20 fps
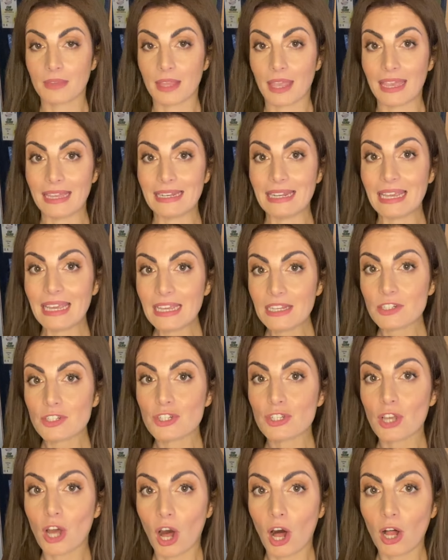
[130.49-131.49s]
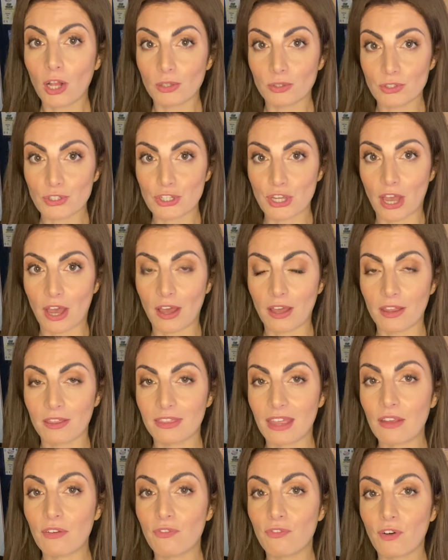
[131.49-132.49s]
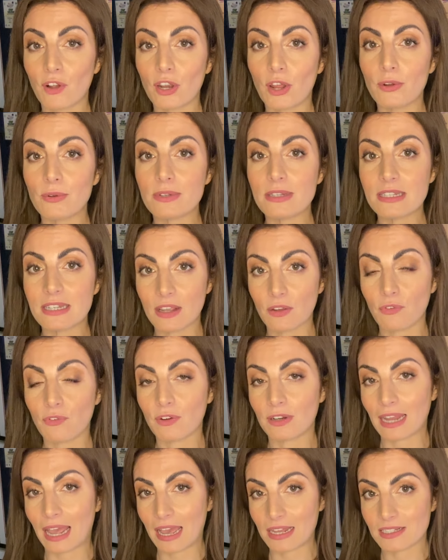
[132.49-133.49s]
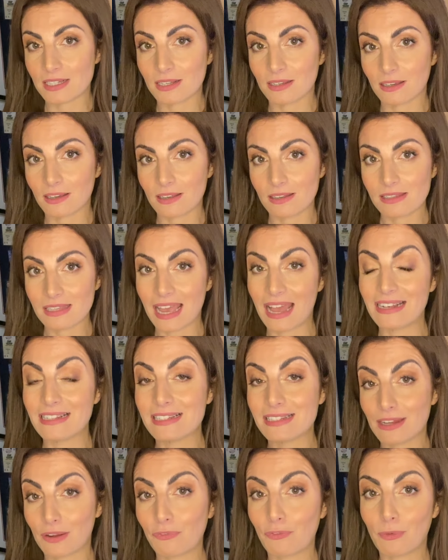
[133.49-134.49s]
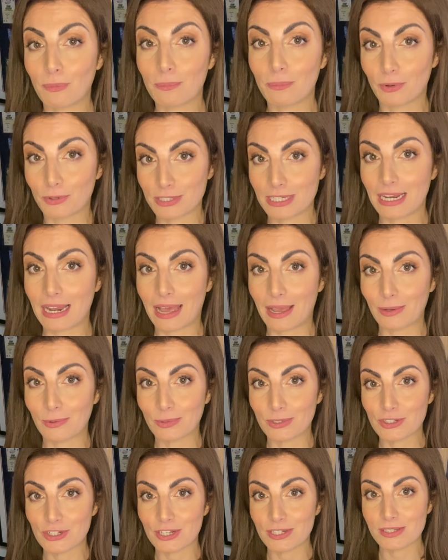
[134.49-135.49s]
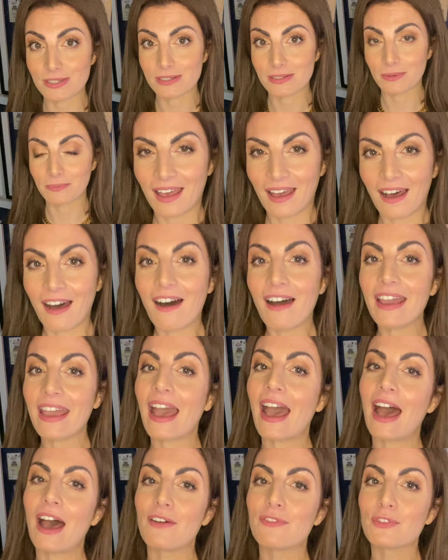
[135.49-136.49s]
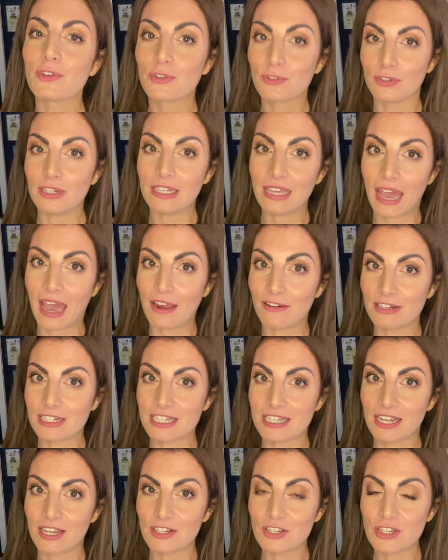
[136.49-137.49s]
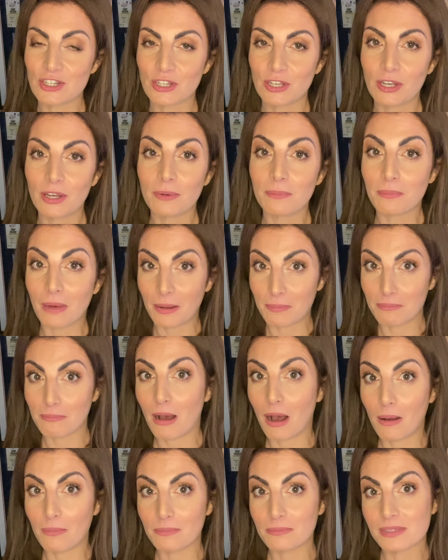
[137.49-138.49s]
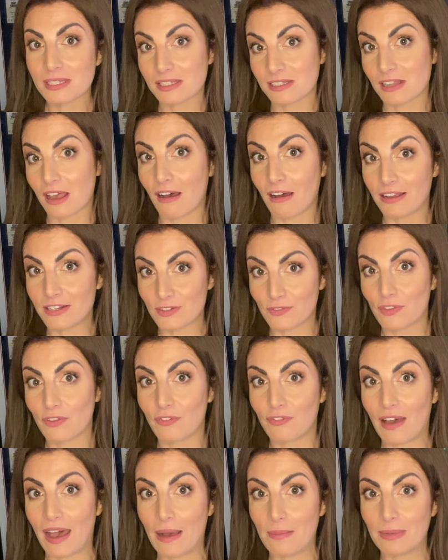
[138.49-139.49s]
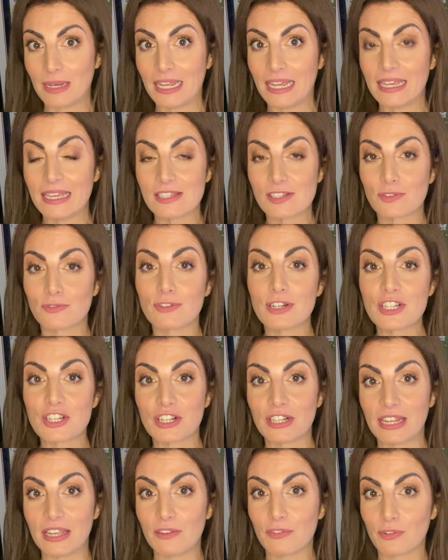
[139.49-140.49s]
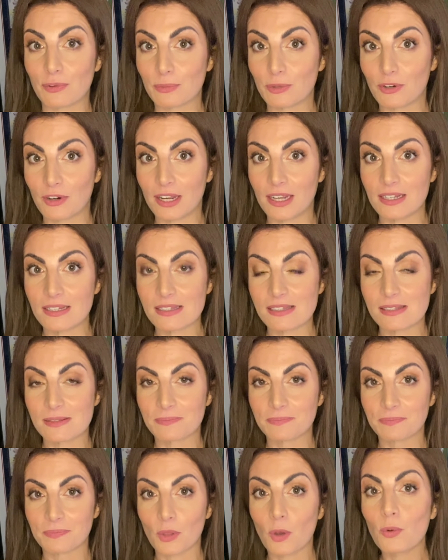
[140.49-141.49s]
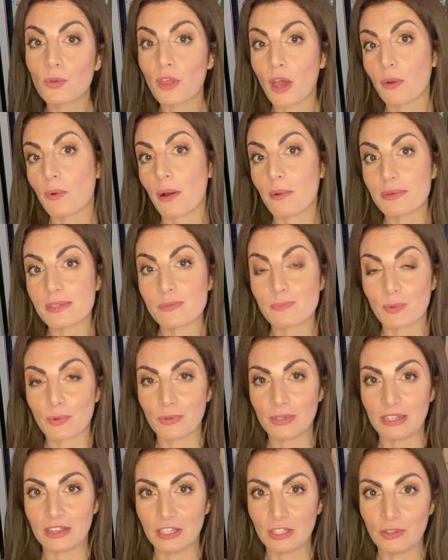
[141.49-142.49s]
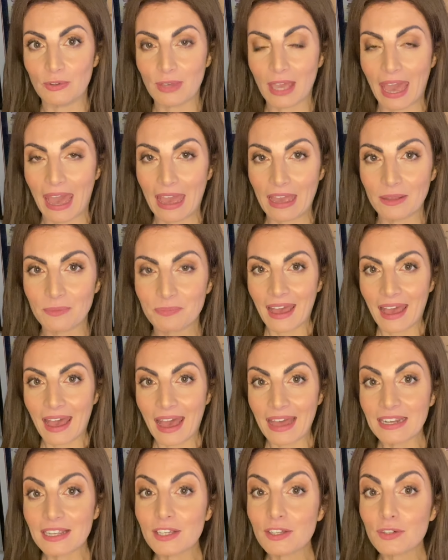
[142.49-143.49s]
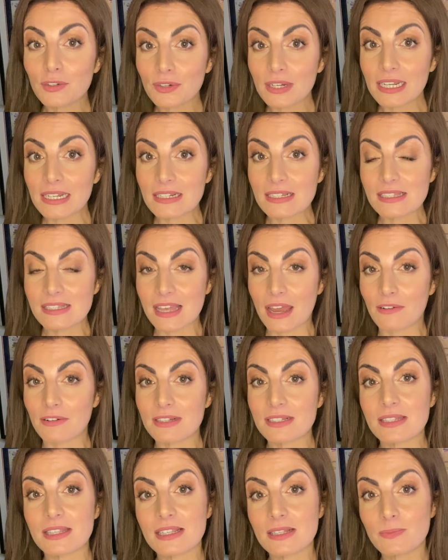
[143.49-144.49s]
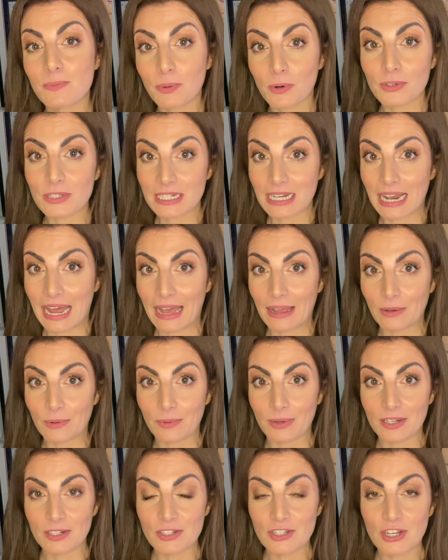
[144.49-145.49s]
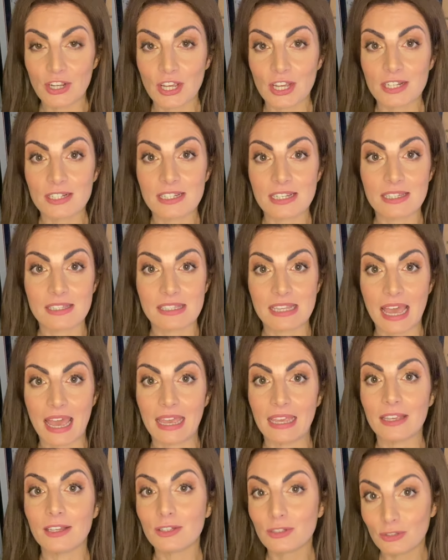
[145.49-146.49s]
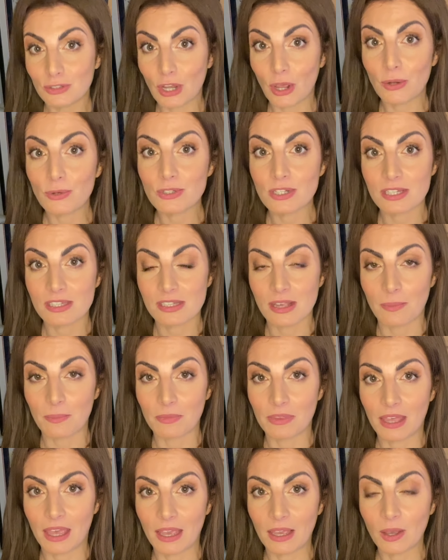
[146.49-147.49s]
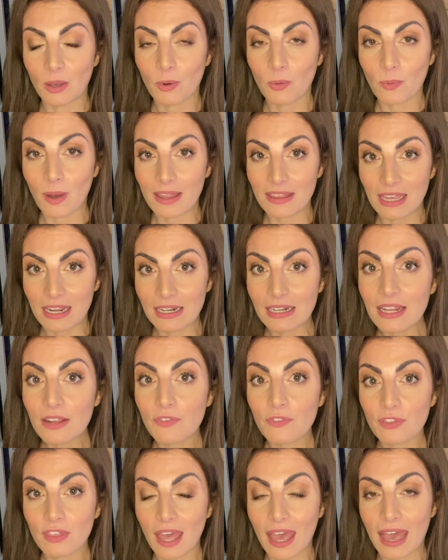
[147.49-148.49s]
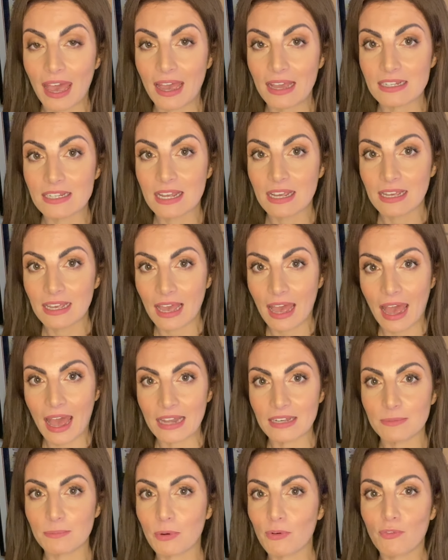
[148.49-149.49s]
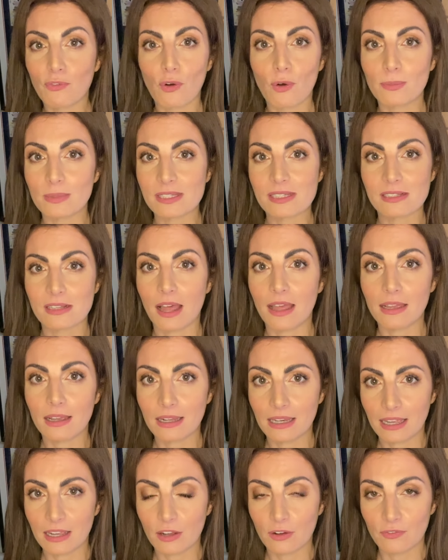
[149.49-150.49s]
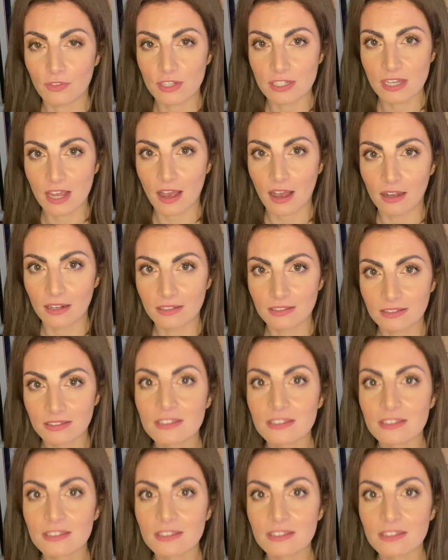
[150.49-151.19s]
In each culture, they follow different etiquettes and different body languages. I have Greek heritage. My mum's side of the family is originally from Greece, although I was born in the UK. And in Greece, there is this body language to say no to something where they lift the head and perform a slight click of the tongue.